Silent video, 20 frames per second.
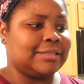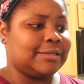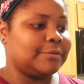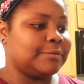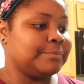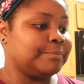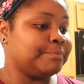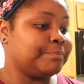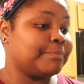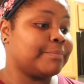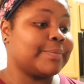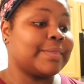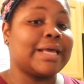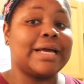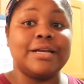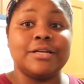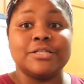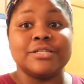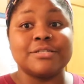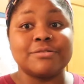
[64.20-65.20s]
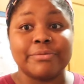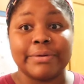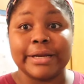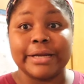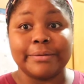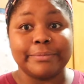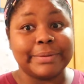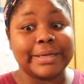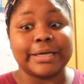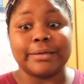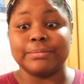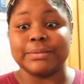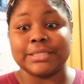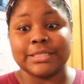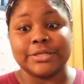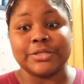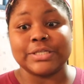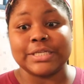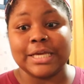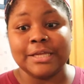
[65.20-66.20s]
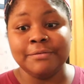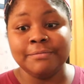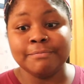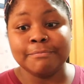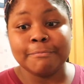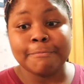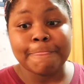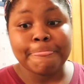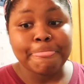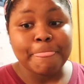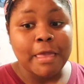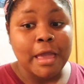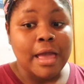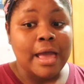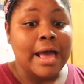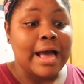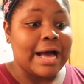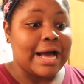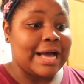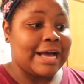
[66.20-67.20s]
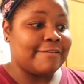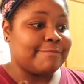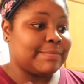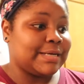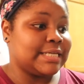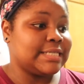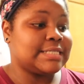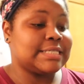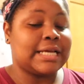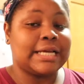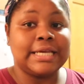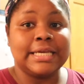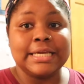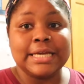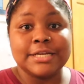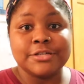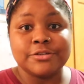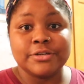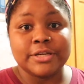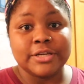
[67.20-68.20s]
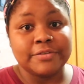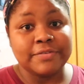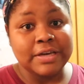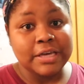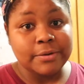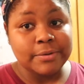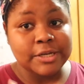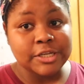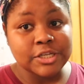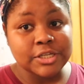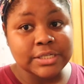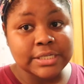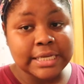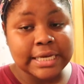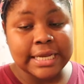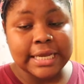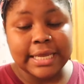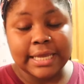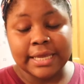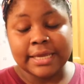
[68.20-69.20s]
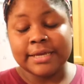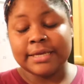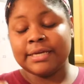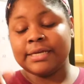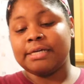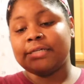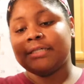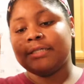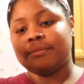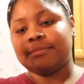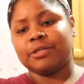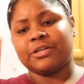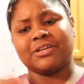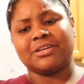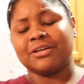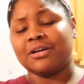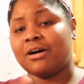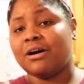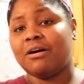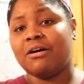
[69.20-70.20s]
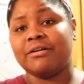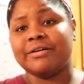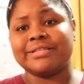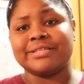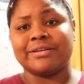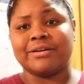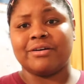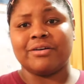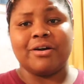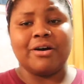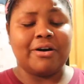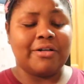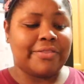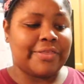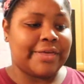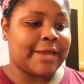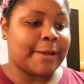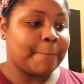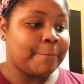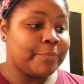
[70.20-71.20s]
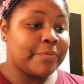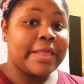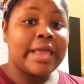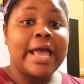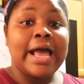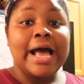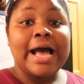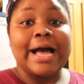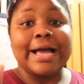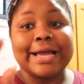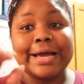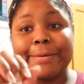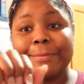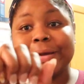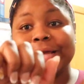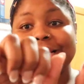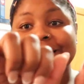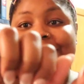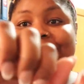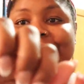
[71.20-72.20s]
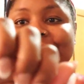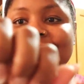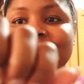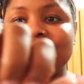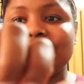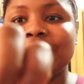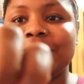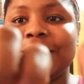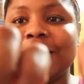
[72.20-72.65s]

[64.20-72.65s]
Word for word: so I just ran back up the stairs again. I have my psychiatric evaluation today. Um, they're gonna call, it's an on-call thing. I got my nails